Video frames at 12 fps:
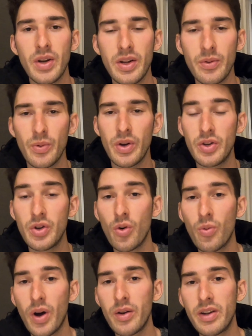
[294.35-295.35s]
in your
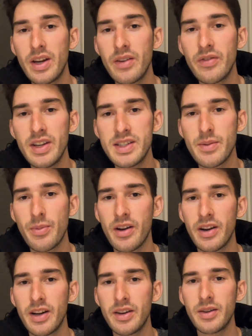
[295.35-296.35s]
1 year visa
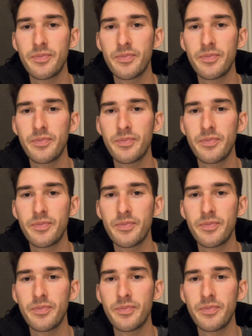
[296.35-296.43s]
period.